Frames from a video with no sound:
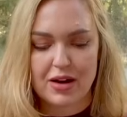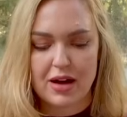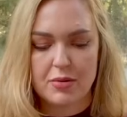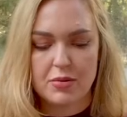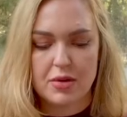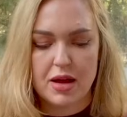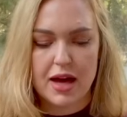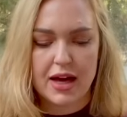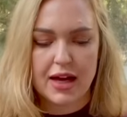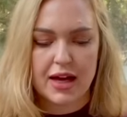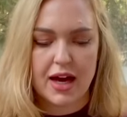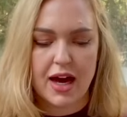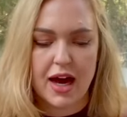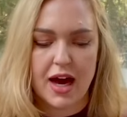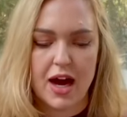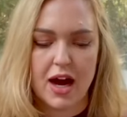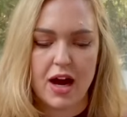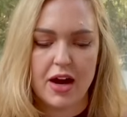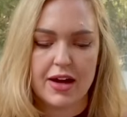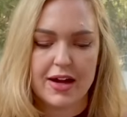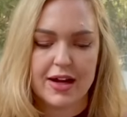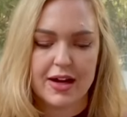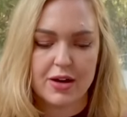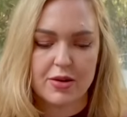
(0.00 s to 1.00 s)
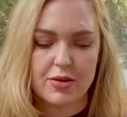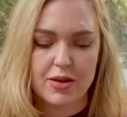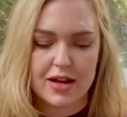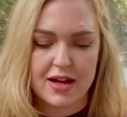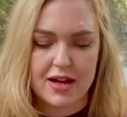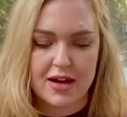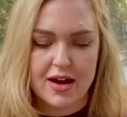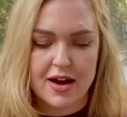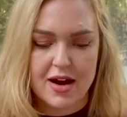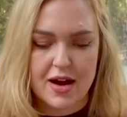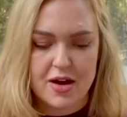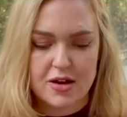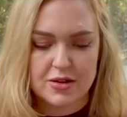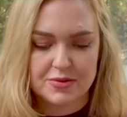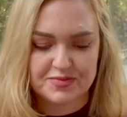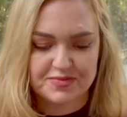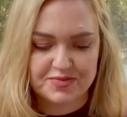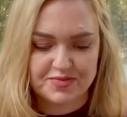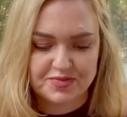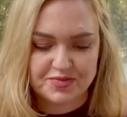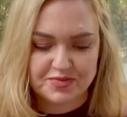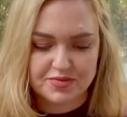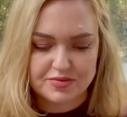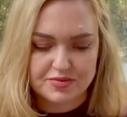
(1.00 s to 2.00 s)
I'm like, oh, here we go.
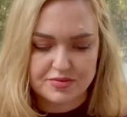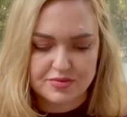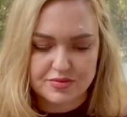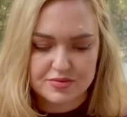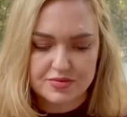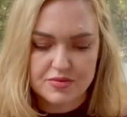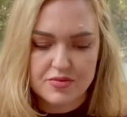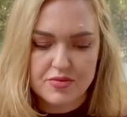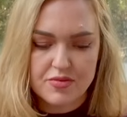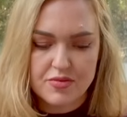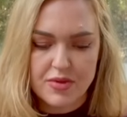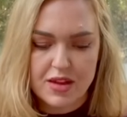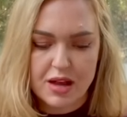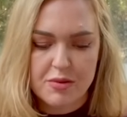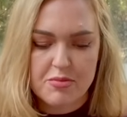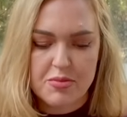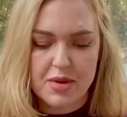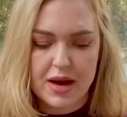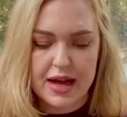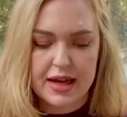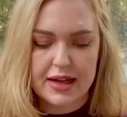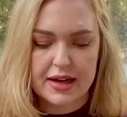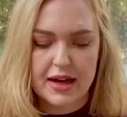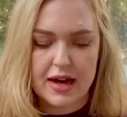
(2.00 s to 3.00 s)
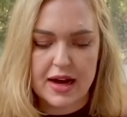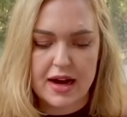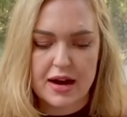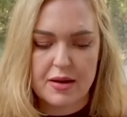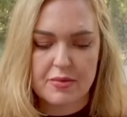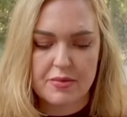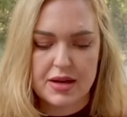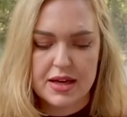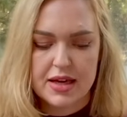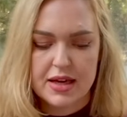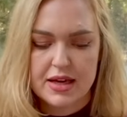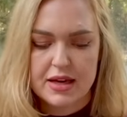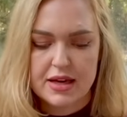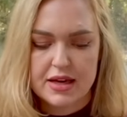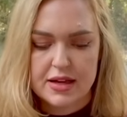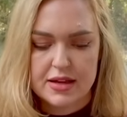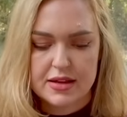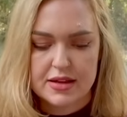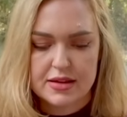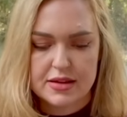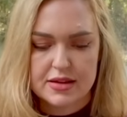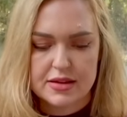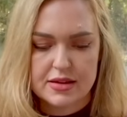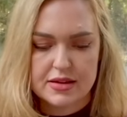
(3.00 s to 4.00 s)
But
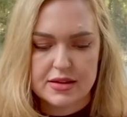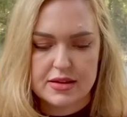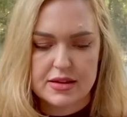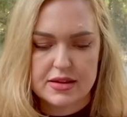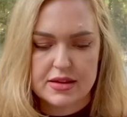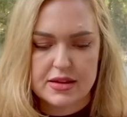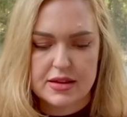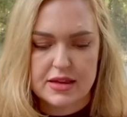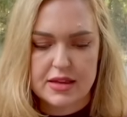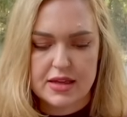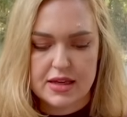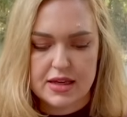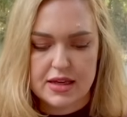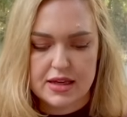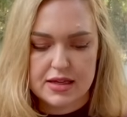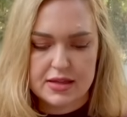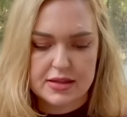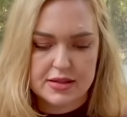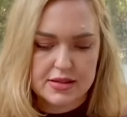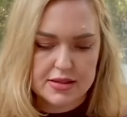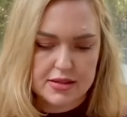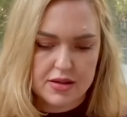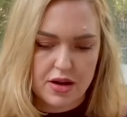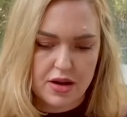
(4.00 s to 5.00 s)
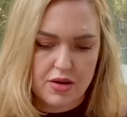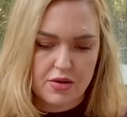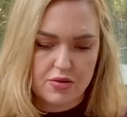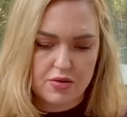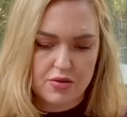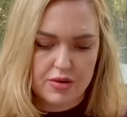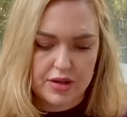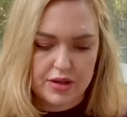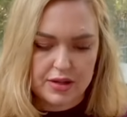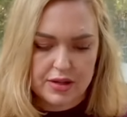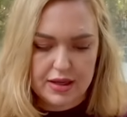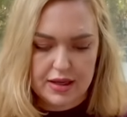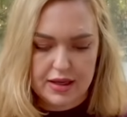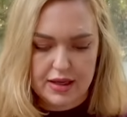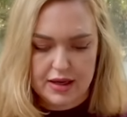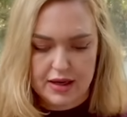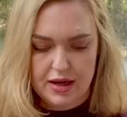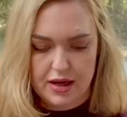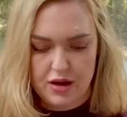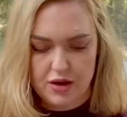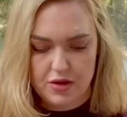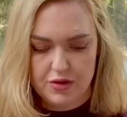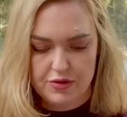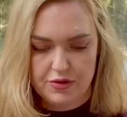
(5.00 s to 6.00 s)
these are really
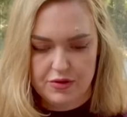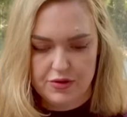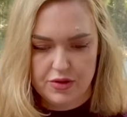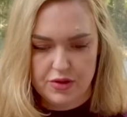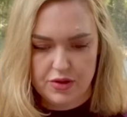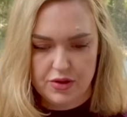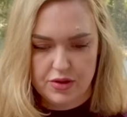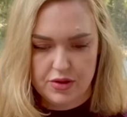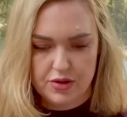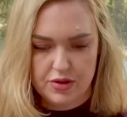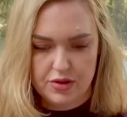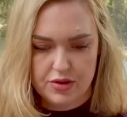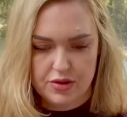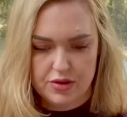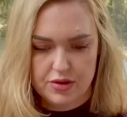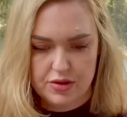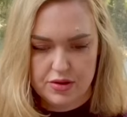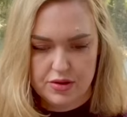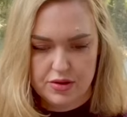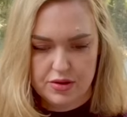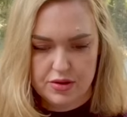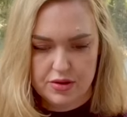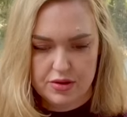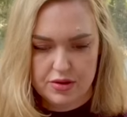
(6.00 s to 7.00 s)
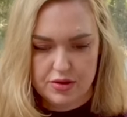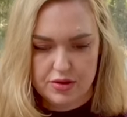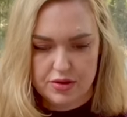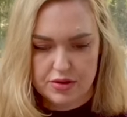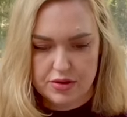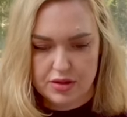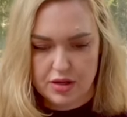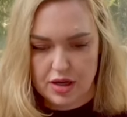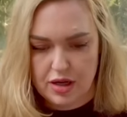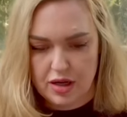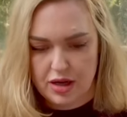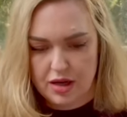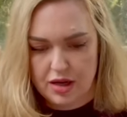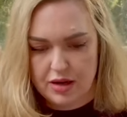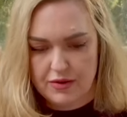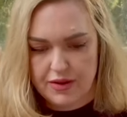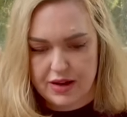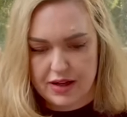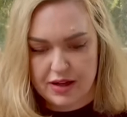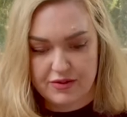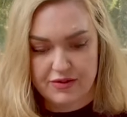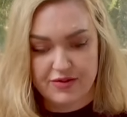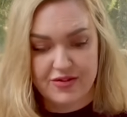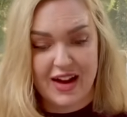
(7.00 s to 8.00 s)
helpful. If I
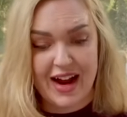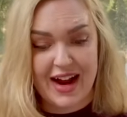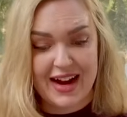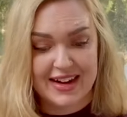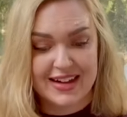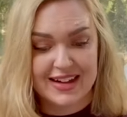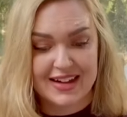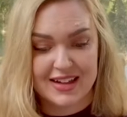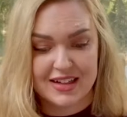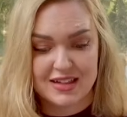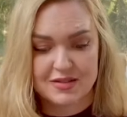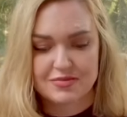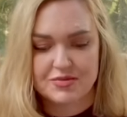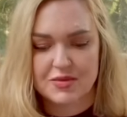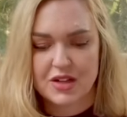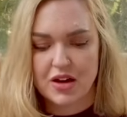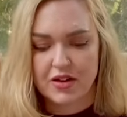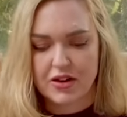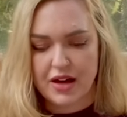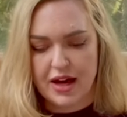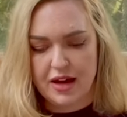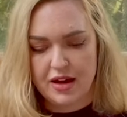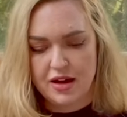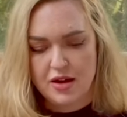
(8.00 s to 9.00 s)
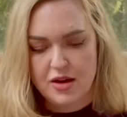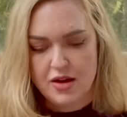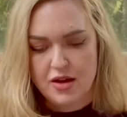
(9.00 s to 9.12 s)
can find it. Okay.